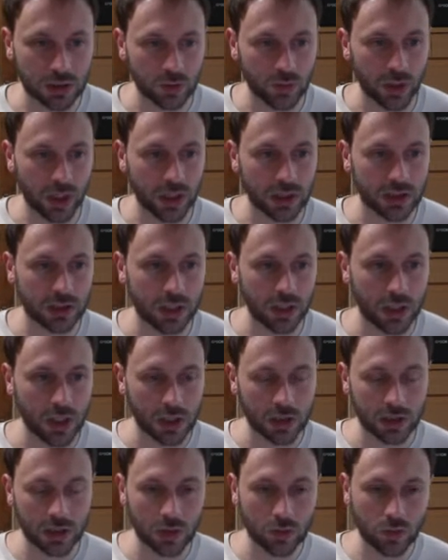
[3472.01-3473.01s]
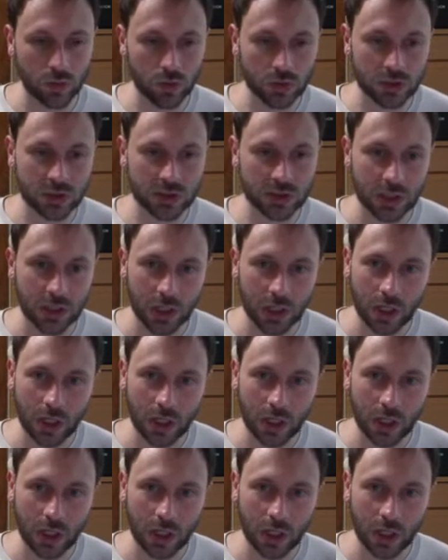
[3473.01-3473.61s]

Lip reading: But there was